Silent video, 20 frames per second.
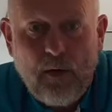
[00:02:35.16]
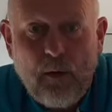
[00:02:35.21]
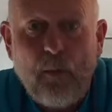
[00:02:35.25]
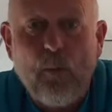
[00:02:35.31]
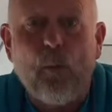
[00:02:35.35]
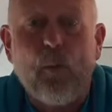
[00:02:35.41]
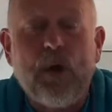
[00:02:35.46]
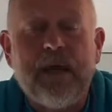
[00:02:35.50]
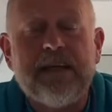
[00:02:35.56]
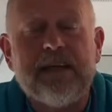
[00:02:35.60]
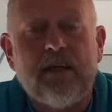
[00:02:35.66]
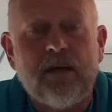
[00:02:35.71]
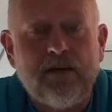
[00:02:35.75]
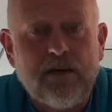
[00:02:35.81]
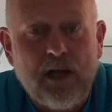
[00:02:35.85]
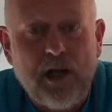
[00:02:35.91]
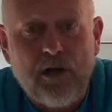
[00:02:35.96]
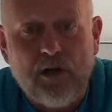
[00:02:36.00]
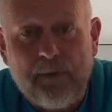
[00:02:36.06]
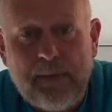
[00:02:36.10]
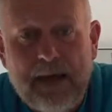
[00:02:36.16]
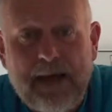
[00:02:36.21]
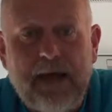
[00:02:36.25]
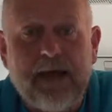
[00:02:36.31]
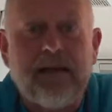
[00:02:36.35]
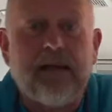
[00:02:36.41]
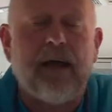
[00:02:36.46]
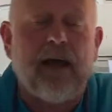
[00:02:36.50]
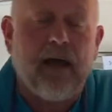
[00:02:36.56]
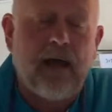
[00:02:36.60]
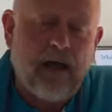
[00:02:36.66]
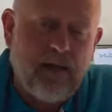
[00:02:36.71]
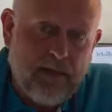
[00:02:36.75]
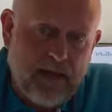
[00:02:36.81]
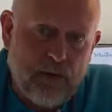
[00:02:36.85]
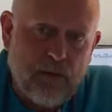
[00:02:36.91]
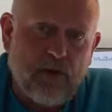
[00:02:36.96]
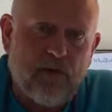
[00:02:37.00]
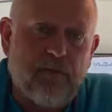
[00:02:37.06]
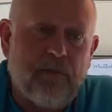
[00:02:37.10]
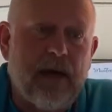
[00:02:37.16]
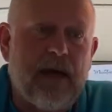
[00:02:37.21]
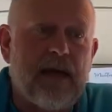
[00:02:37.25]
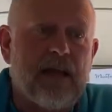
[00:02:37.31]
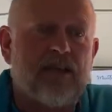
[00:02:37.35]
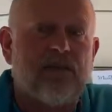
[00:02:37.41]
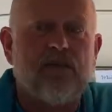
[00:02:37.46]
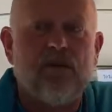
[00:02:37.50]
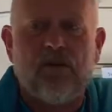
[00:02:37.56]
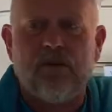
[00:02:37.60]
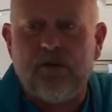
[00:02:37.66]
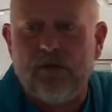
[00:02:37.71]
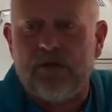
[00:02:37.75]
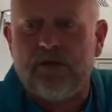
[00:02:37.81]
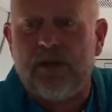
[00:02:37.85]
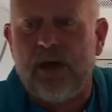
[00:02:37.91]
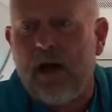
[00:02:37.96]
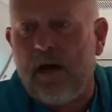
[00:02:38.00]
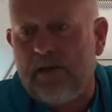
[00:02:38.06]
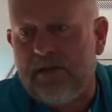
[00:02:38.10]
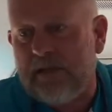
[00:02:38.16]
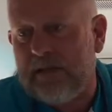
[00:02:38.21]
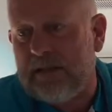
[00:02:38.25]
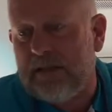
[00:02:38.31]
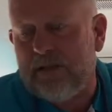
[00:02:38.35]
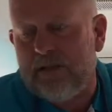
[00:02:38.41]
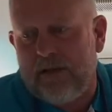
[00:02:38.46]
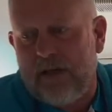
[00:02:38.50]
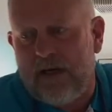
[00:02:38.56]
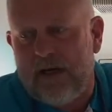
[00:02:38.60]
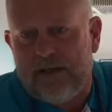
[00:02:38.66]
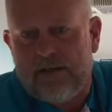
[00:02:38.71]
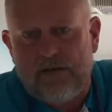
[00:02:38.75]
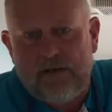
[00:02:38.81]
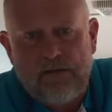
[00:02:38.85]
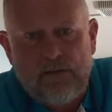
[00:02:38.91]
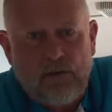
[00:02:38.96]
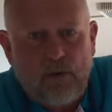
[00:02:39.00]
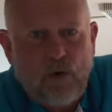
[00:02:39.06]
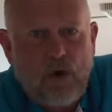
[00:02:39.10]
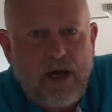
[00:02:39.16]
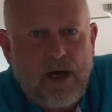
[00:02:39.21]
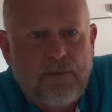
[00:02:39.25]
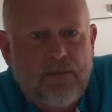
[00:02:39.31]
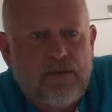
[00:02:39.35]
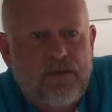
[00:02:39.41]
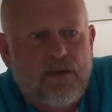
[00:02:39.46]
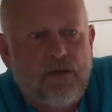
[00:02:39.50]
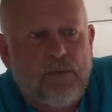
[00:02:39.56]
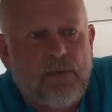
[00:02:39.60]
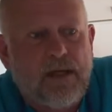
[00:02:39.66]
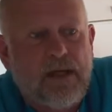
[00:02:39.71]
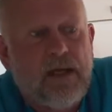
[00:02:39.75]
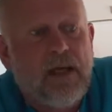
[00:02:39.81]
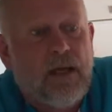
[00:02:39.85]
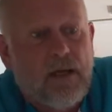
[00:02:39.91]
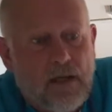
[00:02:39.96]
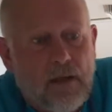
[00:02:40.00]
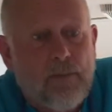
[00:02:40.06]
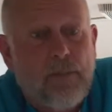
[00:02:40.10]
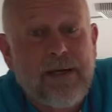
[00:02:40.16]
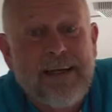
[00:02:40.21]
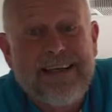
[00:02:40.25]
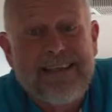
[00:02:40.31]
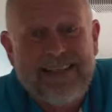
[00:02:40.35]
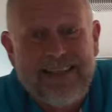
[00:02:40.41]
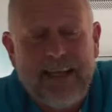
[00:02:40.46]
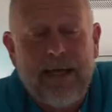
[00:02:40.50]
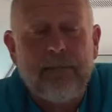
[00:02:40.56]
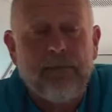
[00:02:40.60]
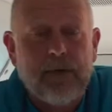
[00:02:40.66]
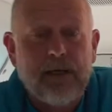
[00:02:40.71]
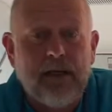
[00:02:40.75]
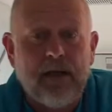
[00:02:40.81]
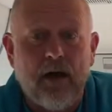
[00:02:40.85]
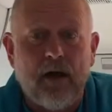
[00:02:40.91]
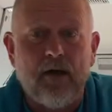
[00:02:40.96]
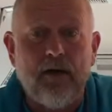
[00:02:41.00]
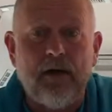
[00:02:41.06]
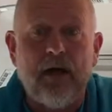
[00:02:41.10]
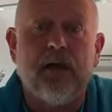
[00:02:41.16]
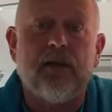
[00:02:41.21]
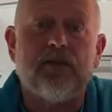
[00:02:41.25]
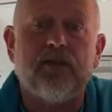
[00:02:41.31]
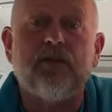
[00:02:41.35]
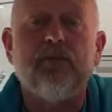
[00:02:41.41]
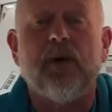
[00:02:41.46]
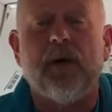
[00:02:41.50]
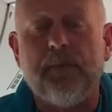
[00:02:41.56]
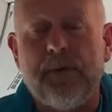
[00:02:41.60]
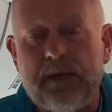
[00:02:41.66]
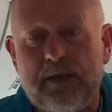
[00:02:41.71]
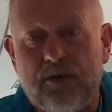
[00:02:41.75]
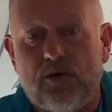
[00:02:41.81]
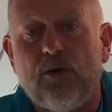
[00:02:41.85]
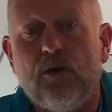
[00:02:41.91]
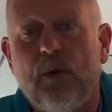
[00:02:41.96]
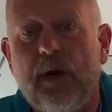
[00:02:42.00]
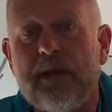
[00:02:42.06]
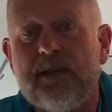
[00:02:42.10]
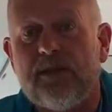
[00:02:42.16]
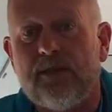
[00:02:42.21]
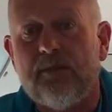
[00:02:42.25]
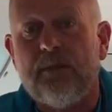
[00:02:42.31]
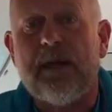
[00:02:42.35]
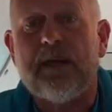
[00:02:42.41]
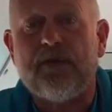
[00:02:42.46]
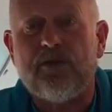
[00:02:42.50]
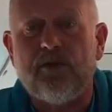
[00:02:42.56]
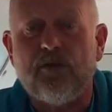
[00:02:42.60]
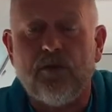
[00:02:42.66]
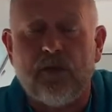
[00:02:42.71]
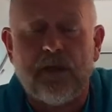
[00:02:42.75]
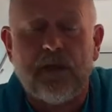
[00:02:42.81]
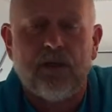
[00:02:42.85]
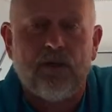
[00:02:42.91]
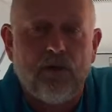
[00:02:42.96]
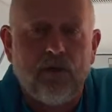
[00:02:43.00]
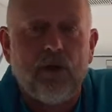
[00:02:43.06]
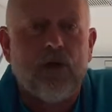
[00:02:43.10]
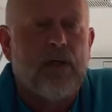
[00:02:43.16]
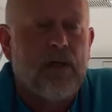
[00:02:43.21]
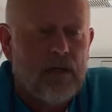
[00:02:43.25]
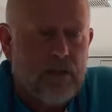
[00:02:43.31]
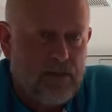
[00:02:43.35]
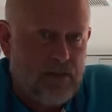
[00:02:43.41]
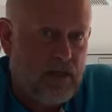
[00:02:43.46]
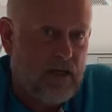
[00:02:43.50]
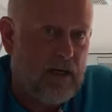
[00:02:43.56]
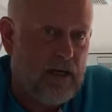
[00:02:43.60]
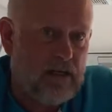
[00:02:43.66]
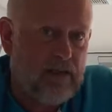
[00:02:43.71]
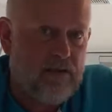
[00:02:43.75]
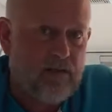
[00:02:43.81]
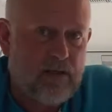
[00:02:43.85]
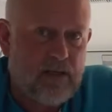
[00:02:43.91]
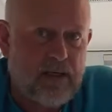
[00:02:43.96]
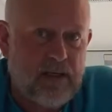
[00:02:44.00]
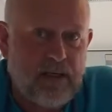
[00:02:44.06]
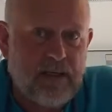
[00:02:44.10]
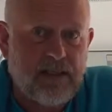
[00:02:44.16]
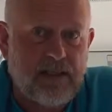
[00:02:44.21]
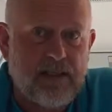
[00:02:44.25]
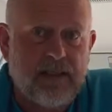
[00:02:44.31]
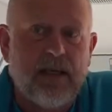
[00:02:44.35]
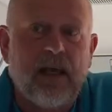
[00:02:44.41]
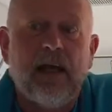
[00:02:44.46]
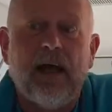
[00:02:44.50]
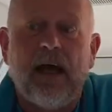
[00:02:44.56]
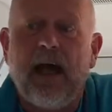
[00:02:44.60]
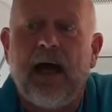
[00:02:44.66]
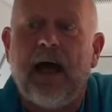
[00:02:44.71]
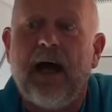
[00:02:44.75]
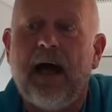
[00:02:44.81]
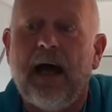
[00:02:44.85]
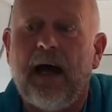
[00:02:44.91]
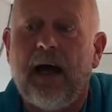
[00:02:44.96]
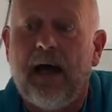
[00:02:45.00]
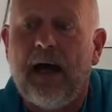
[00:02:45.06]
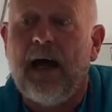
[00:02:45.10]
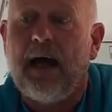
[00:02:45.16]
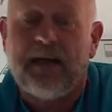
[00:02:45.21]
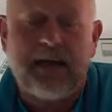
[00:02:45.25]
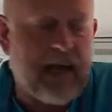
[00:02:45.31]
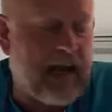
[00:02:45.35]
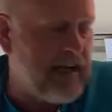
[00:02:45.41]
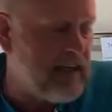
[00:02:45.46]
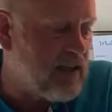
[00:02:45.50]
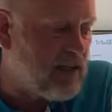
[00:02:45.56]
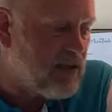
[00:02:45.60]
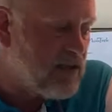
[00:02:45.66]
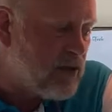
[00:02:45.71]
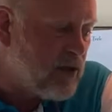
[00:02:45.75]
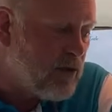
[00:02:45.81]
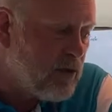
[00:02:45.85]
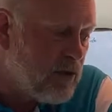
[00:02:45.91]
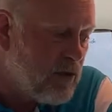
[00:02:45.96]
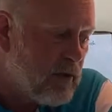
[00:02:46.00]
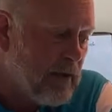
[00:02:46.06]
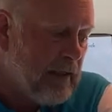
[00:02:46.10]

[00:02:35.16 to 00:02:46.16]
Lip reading: we don't know about, they will have passed on your dietary requirements to me. Please let me know. I'll do my best always to make sure that your dietary needs are catered to.